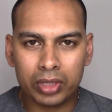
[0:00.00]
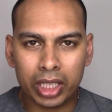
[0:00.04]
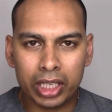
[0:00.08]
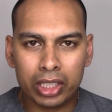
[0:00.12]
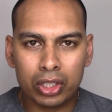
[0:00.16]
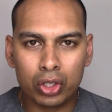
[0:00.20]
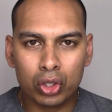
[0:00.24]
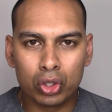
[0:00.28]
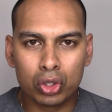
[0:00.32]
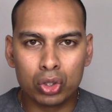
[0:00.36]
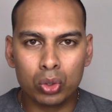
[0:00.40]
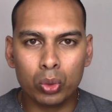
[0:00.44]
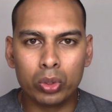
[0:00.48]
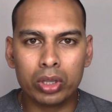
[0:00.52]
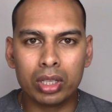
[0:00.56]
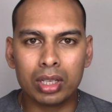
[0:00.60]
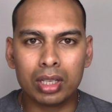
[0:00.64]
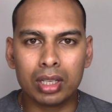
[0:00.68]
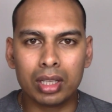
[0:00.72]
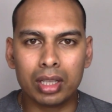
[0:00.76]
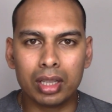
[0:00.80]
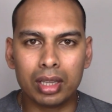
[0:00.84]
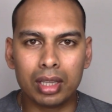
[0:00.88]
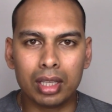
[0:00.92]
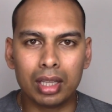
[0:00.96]
take you to
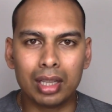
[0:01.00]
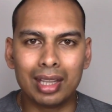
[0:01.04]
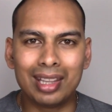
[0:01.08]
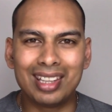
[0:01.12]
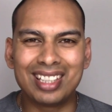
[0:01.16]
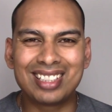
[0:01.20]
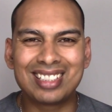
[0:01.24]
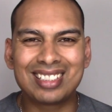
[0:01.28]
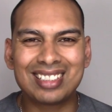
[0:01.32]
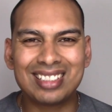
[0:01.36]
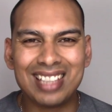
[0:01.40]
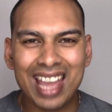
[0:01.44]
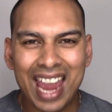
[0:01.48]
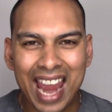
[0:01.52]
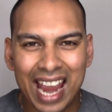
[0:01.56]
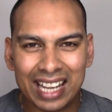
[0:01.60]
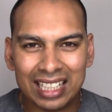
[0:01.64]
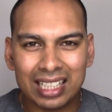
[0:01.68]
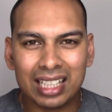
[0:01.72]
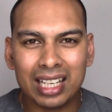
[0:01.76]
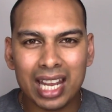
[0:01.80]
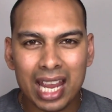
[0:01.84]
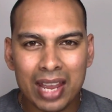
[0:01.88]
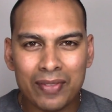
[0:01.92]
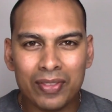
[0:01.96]
the
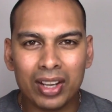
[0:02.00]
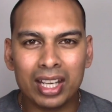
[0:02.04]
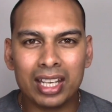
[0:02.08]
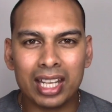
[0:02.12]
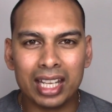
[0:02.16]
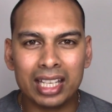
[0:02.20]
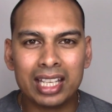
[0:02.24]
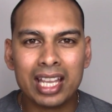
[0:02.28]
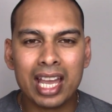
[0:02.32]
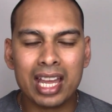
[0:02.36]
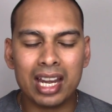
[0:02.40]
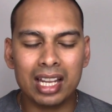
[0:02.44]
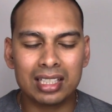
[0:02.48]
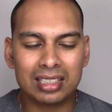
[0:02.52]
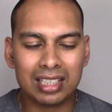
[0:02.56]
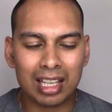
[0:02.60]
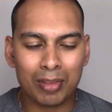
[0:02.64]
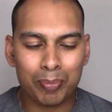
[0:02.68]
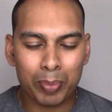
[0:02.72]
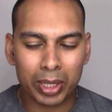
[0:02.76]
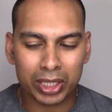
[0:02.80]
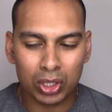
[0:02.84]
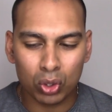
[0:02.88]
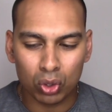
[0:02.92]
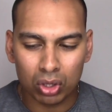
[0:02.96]
standard everyday carry stuff.
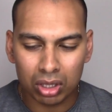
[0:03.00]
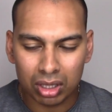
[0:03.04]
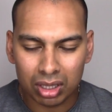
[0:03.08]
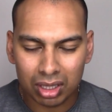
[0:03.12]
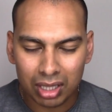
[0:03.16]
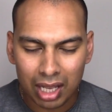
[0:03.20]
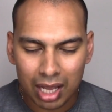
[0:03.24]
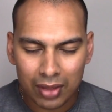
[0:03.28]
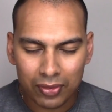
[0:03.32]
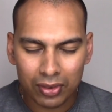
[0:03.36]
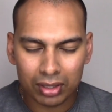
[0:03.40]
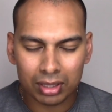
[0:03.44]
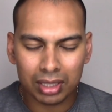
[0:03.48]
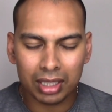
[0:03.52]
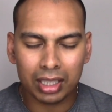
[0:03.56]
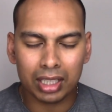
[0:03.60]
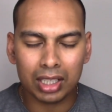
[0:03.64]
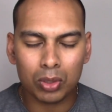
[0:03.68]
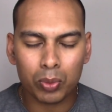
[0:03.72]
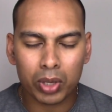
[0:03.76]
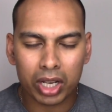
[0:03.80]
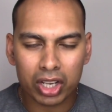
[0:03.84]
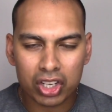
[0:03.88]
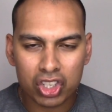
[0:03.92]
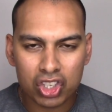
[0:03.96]
But you're definitely going to
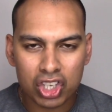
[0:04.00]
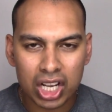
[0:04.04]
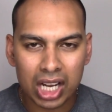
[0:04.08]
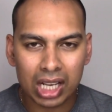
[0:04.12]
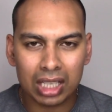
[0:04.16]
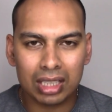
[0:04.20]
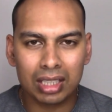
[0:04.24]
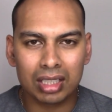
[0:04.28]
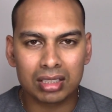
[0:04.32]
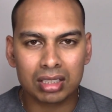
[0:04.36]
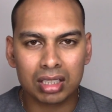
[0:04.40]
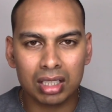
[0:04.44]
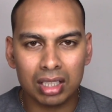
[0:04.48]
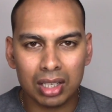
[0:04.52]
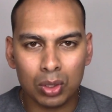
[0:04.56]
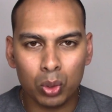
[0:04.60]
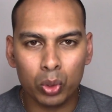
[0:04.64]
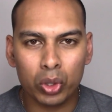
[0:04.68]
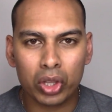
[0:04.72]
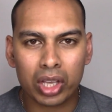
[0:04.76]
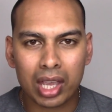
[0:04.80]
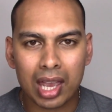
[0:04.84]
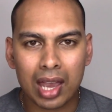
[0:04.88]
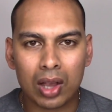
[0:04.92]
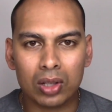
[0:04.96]
want to check this
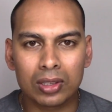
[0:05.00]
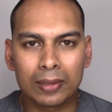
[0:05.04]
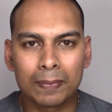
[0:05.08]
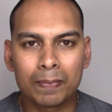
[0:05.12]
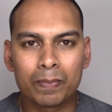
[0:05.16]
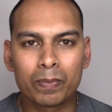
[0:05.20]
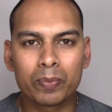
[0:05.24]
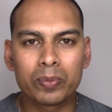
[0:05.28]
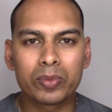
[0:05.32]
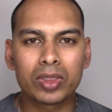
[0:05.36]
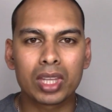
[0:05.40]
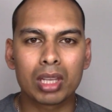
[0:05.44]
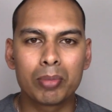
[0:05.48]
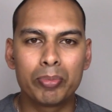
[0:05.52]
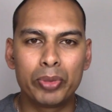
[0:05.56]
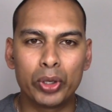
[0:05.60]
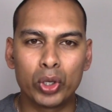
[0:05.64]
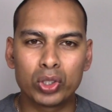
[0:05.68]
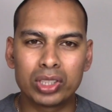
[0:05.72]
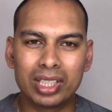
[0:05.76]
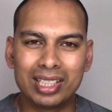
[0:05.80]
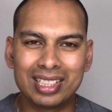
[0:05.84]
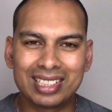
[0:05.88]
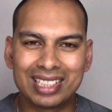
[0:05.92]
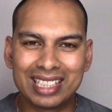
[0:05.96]
clothing out,
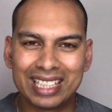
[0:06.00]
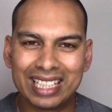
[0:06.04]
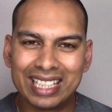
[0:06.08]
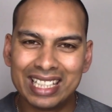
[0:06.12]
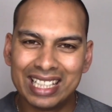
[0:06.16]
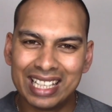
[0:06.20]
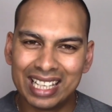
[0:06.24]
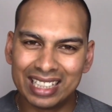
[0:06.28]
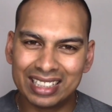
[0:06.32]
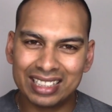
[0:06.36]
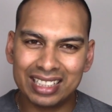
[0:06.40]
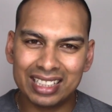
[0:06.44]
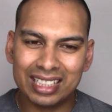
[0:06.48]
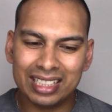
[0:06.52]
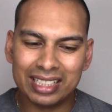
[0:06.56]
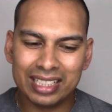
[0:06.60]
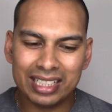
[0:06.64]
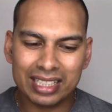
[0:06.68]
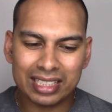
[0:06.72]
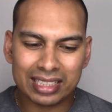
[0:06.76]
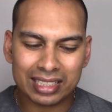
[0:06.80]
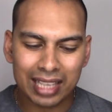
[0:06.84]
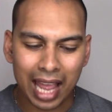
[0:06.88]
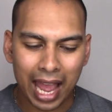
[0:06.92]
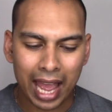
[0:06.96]
because it is literally
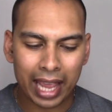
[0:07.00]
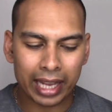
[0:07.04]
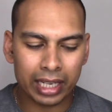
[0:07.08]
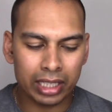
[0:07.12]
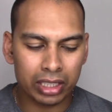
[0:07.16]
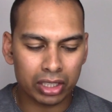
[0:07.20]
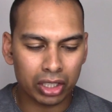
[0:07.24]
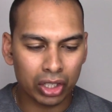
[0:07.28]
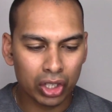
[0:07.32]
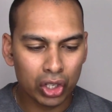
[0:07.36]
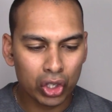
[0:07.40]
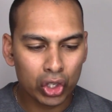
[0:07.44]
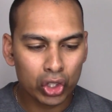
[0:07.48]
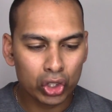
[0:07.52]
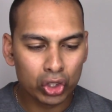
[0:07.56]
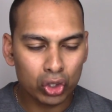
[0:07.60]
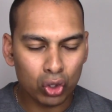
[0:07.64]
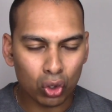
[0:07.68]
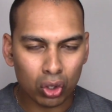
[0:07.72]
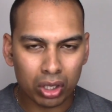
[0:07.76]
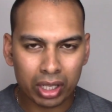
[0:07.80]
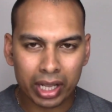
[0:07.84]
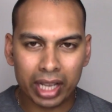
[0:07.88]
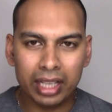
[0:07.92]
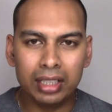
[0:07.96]
designed to
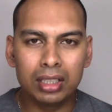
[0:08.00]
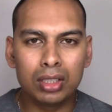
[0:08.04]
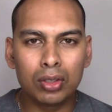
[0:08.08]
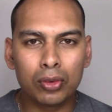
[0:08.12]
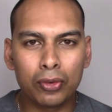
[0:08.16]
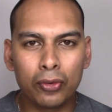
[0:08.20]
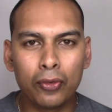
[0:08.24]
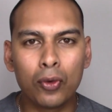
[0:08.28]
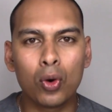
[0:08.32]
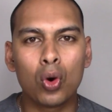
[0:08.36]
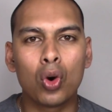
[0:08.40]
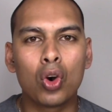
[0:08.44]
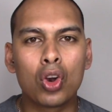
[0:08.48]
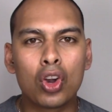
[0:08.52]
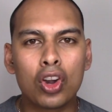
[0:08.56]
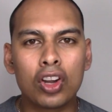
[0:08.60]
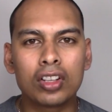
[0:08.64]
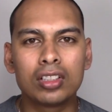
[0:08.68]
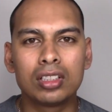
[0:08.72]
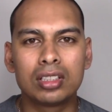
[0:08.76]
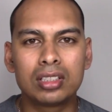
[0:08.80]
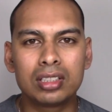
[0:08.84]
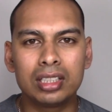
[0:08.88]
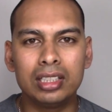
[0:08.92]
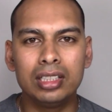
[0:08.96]
cater for
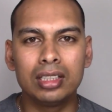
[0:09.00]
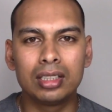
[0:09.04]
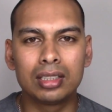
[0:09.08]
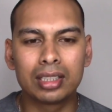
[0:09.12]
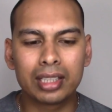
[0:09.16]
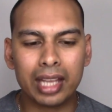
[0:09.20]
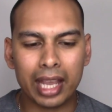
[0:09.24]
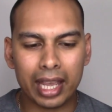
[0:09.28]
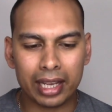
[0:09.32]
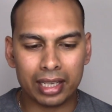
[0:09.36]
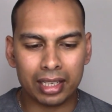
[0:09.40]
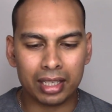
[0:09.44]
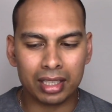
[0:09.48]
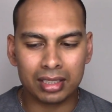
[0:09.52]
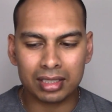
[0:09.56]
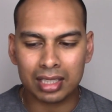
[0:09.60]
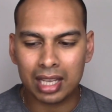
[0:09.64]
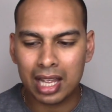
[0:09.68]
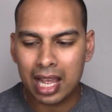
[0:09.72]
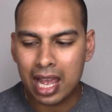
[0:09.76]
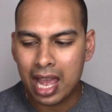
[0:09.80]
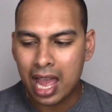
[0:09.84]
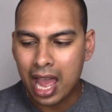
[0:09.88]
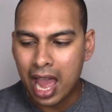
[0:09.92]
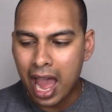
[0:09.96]
concealed carriers.
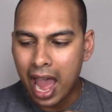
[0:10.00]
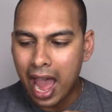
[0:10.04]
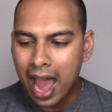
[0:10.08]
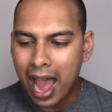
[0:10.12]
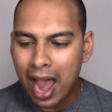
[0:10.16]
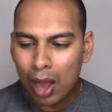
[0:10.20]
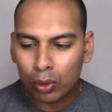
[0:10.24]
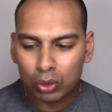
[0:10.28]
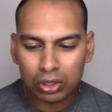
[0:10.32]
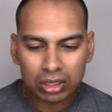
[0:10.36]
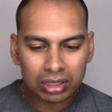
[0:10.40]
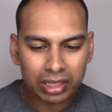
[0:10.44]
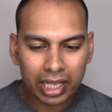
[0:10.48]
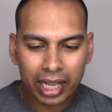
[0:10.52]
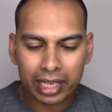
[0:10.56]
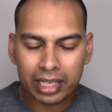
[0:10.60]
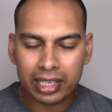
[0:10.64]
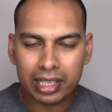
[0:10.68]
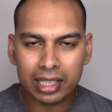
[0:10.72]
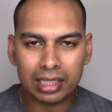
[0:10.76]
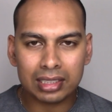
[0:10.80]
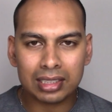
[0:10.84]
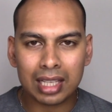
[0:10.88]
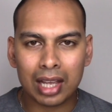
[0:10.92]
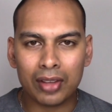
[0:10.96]

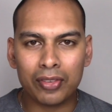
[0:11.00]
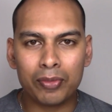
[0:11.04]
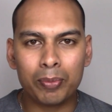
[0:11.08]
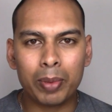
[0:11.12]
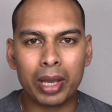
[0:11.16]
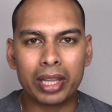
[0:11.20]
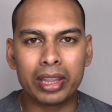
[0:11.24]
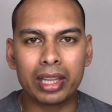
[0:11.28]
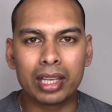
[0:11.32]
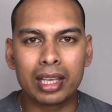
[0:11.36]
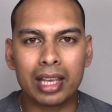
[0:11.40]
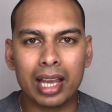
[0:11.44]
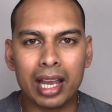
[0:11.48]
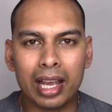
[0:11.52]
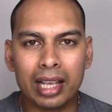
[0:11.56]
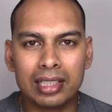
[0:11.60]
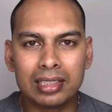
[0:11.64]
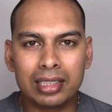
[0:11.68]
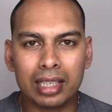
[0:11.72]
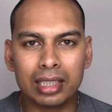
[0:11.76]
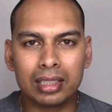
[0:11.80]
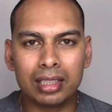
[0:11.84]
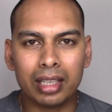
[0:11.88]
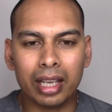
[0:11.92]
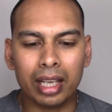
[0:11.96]
Outstanding stuff by the guys
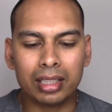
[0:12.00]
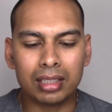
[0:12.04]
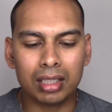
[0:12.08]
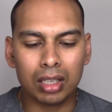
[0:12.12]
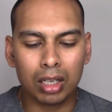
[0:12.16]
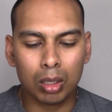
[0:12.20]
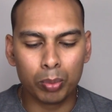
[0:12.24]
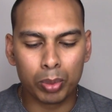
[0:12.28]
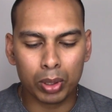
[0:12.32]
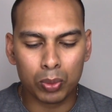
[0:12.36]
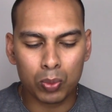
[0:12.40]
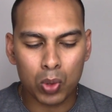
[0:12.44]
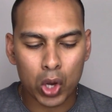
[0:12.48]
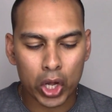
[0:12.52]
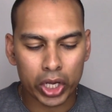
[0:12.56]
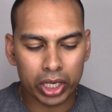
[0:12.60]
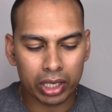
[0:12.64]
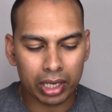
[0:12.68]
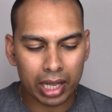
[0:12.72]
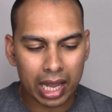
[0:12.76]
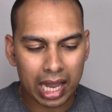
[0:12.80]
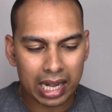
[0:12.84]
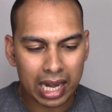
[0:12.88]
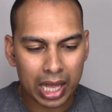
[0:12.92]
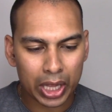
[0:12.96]
at Urban
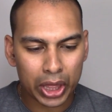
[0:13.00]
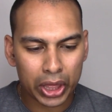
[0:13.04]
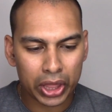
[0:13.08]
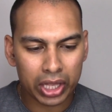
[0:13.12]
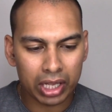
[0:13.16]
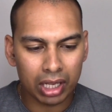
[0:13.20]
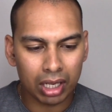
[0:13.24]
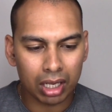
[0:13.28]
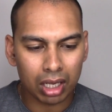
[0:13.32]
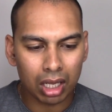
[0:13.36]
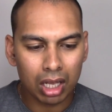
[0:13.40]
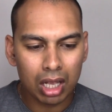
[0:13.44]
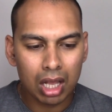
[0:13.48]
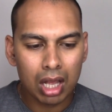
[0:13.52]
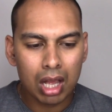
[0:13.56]
Warrior, and I think